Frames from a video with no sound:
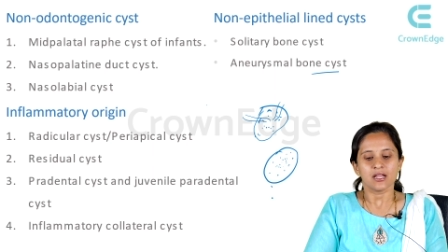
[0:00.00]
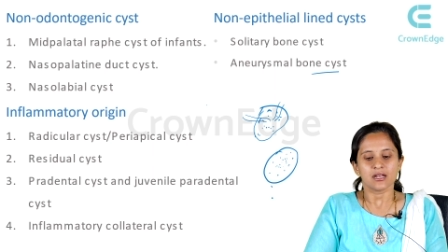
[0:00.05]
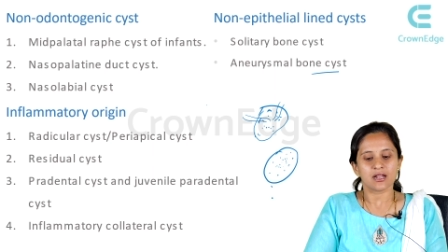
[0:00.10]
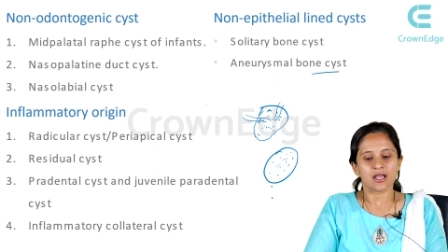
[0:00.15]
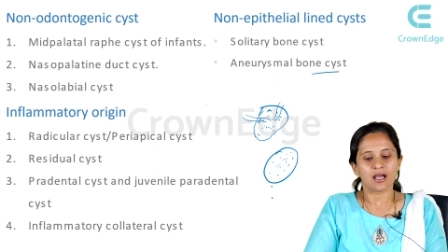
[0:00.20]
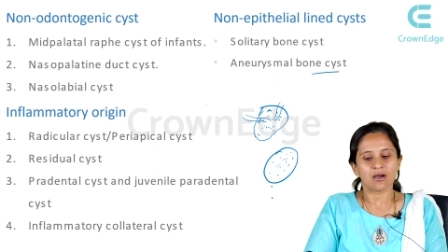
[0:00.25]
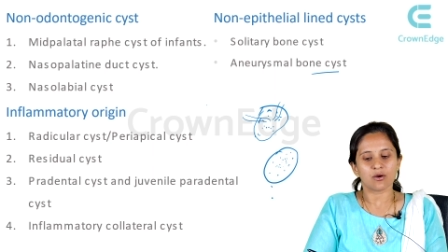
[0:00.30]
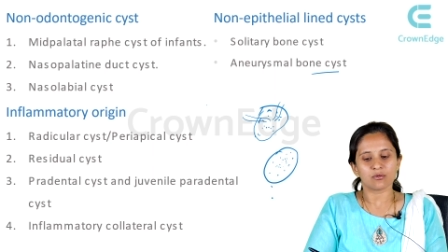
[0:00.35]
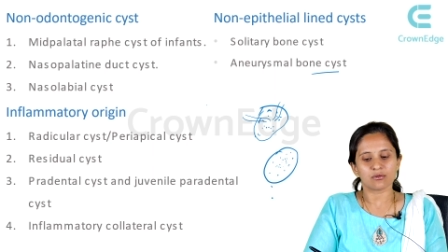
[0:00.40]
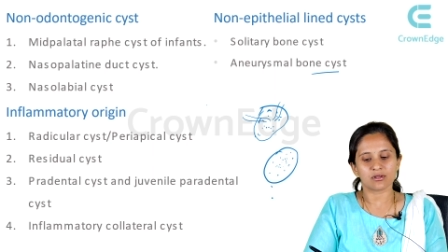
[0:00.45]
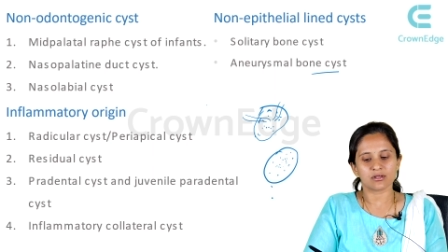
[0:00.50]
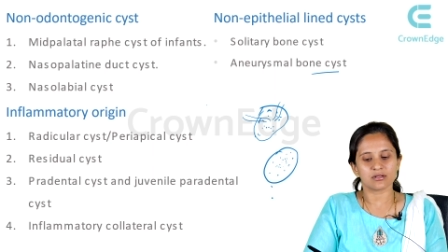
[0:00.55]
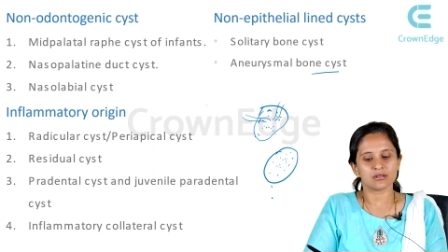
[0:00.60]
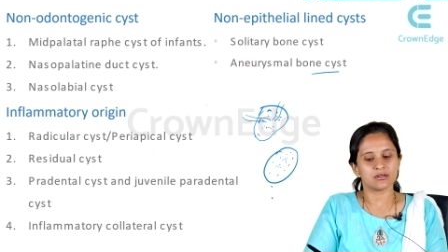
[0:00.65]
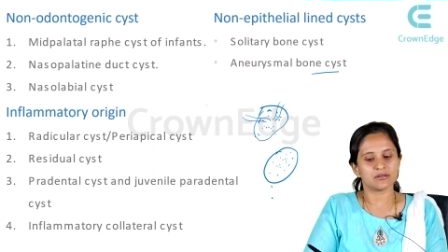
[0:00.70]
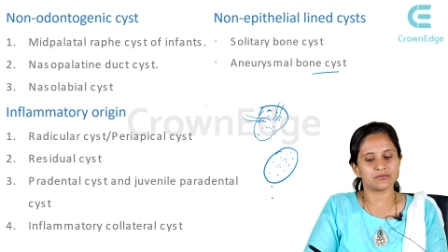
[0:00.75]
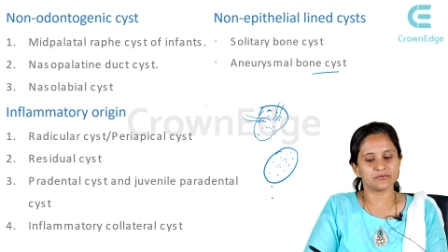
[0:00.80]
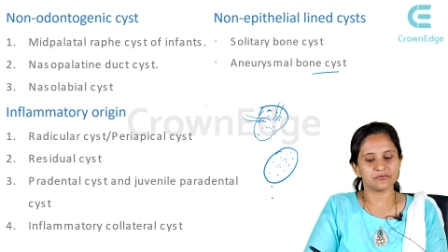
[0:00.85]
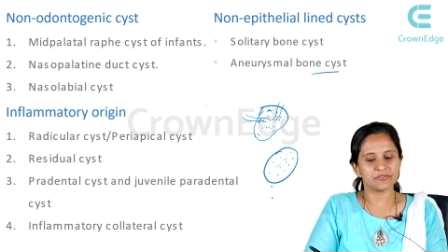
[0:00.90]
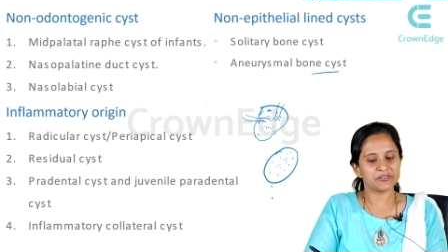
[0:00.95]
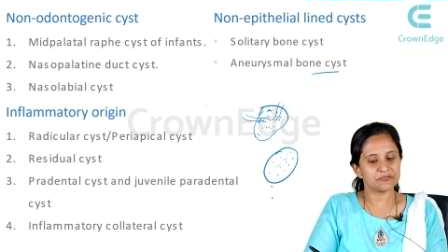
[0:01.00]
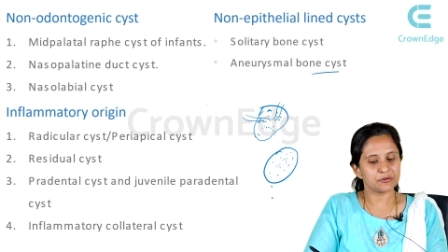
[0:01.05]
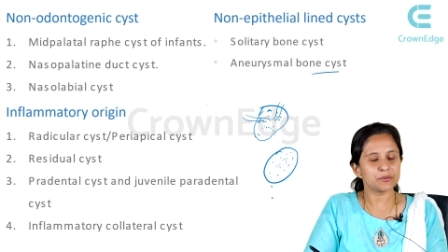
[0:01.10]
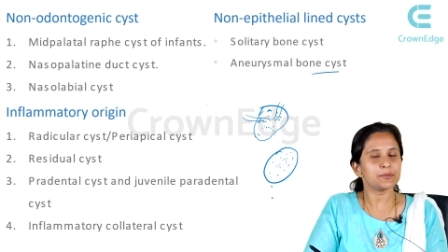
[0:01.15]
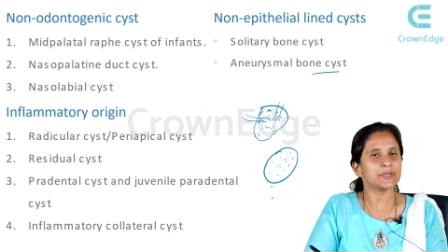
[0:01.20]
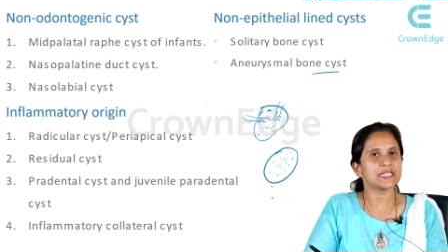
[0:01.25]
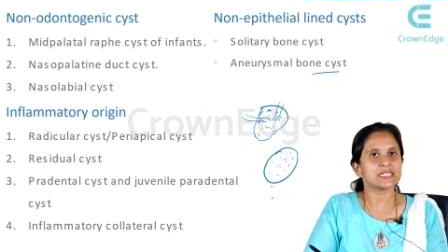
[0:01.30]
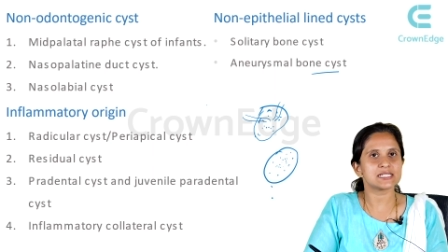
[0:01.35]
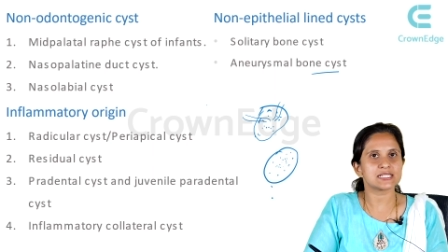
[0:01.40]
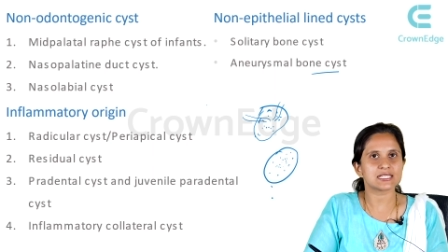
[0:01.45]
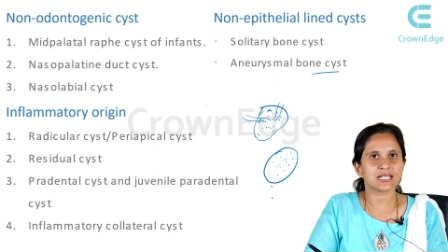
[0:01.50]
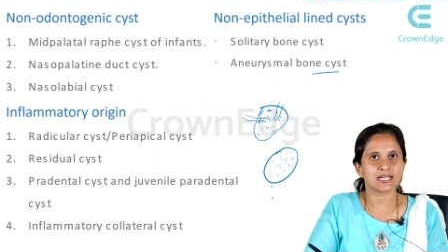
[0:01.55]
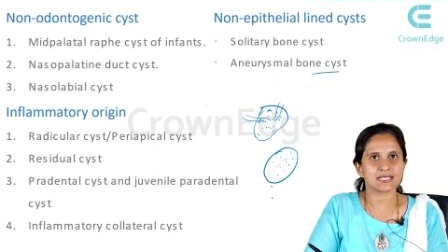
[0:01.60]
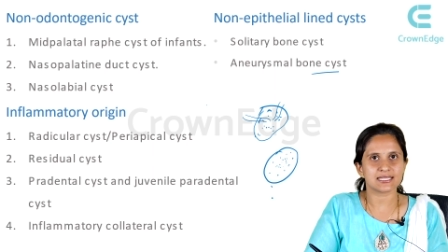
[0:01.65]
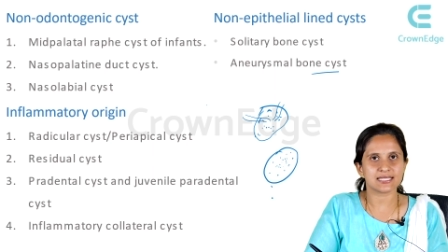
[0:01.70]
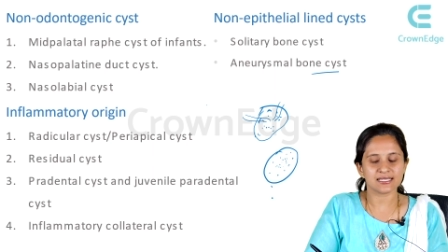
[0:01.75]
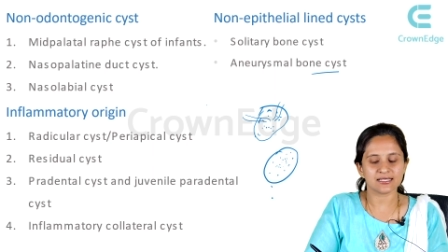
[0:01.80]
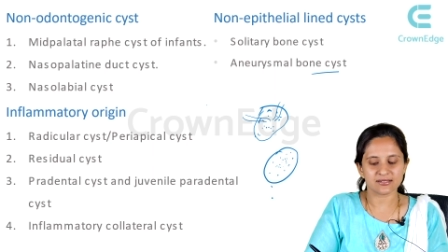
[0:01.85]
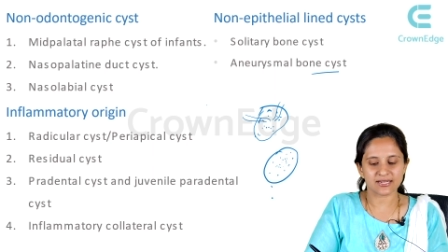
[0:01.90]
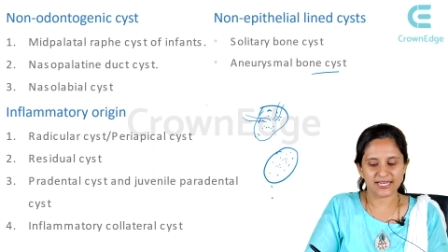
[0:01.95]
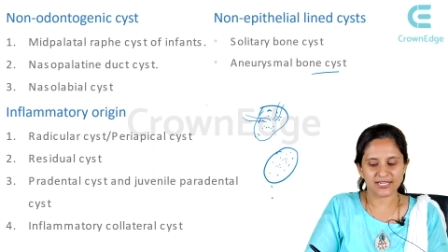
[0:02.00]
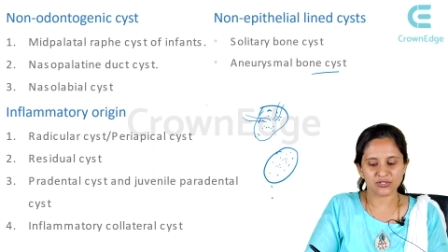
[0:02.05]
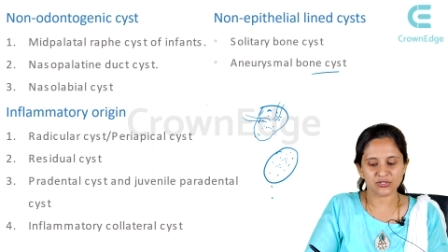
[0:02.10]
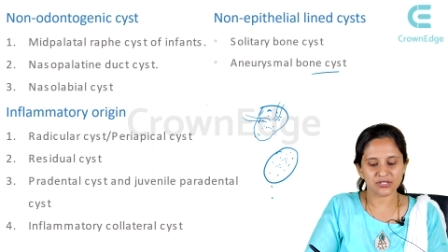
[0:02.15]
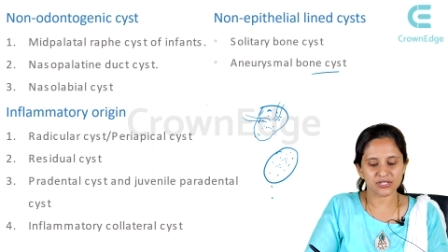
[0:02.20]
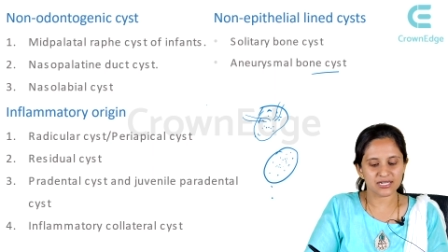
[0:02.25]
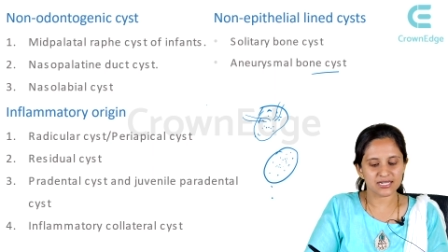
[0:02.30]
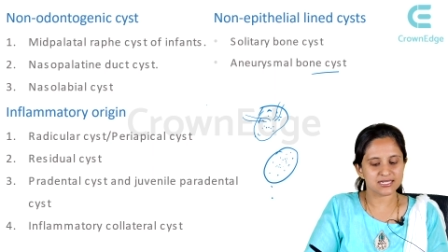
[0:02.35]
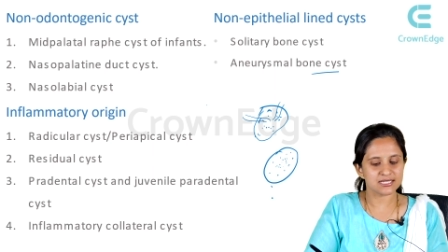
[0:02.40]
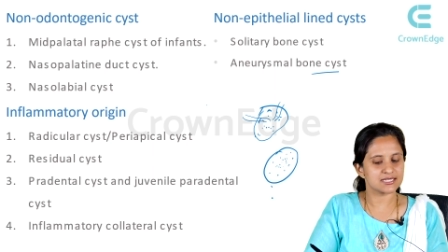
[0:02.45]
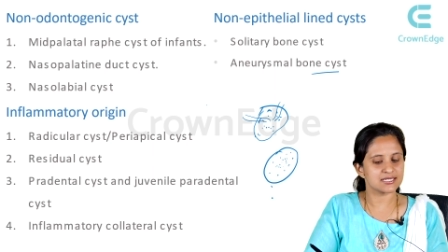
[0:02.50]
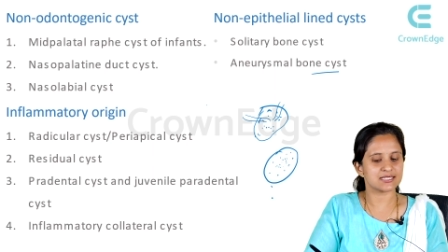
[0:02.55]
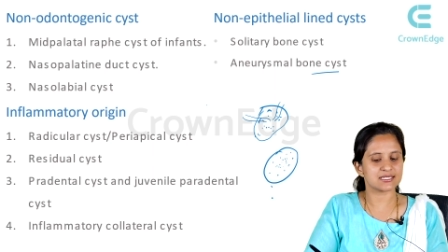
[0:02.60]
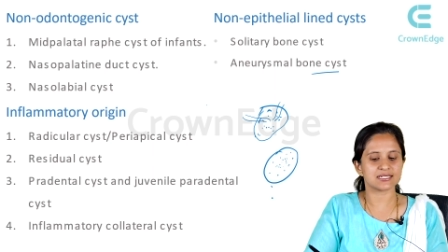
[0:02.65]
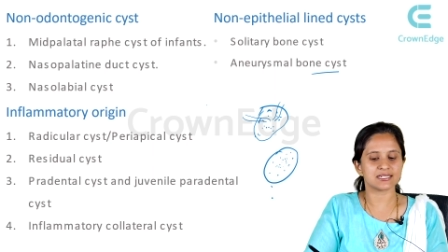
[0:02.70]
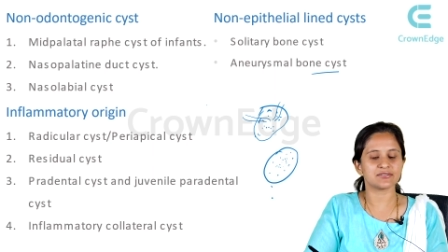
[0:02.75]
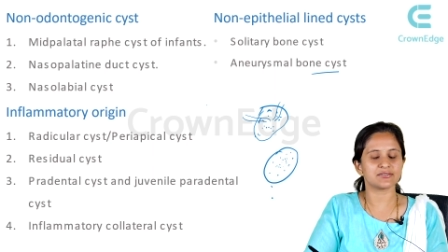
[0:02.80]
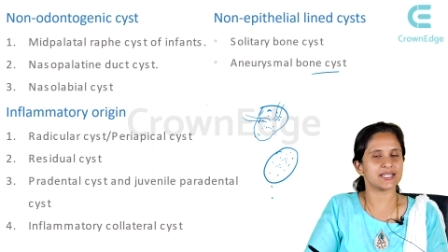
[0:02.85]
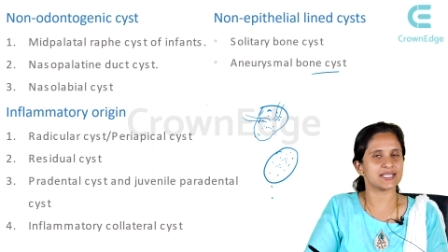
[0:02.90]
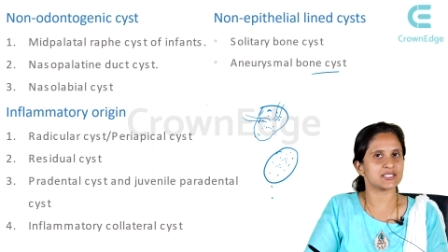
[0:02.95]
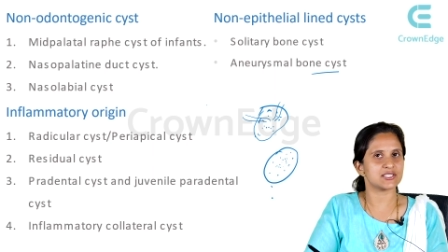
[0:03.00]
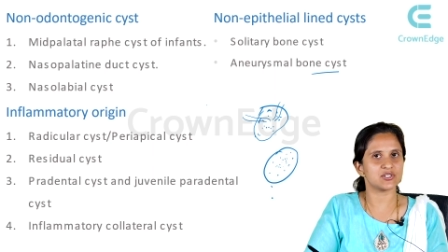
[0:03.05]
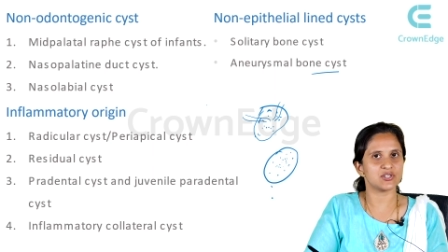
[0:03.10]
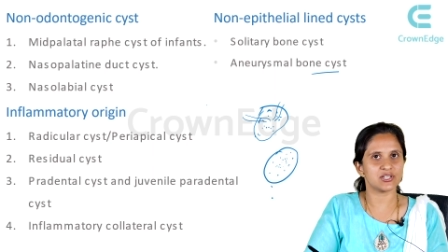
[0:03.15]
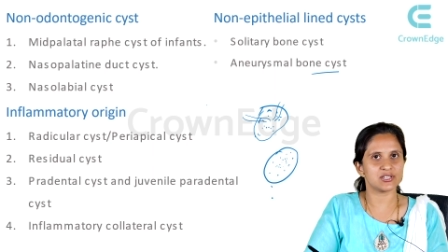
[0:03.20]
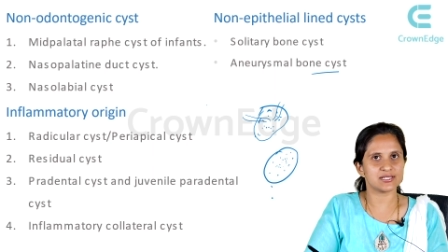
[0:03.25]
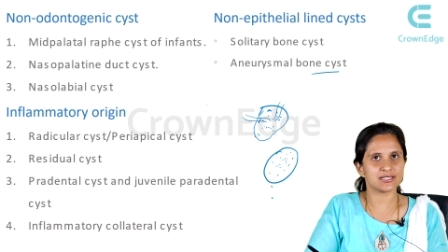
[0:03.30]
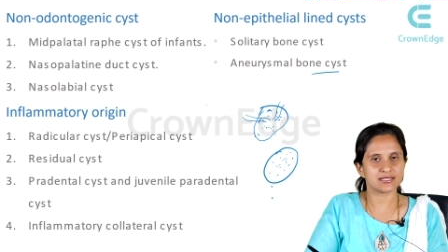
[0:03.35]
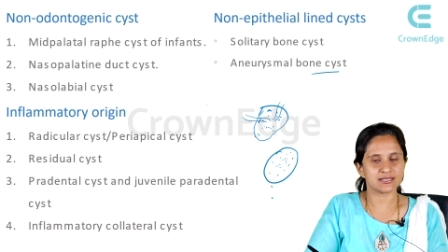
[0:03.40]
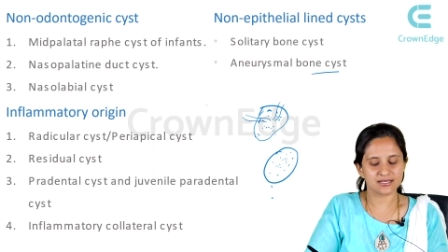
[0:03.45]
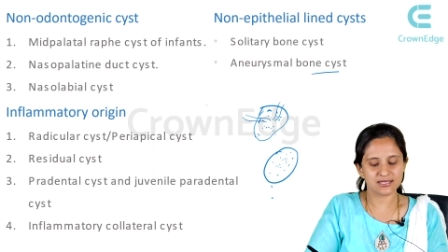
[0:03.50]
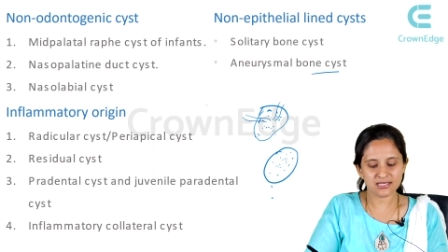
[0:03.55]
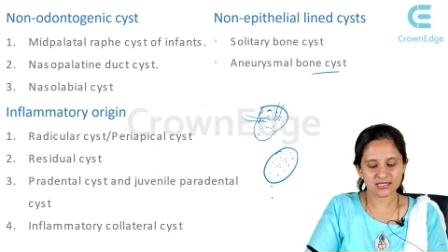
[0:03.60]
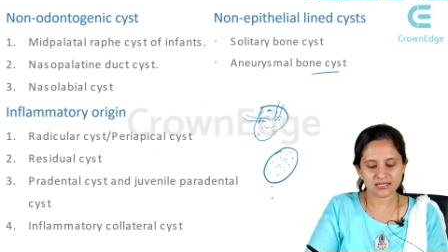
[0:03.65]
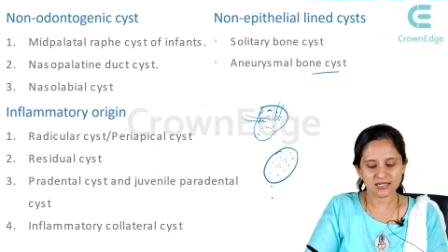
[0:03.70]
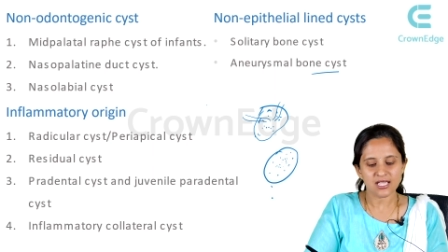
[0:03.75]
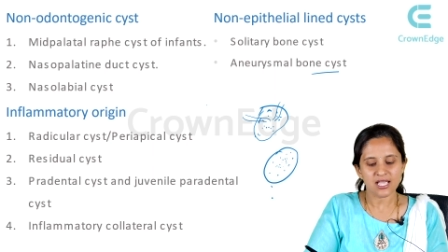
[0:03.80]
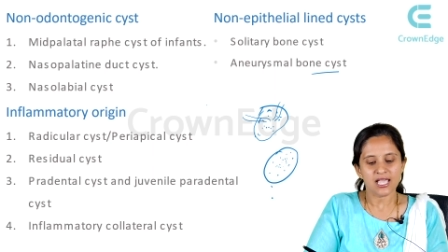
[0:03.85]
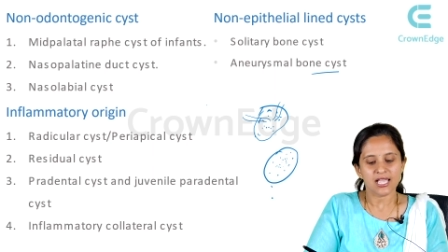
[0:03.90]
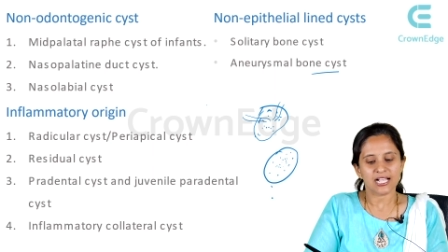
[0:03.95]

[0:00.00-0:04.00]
Now, uh, we will be discussing radicular cyst and residual cyst.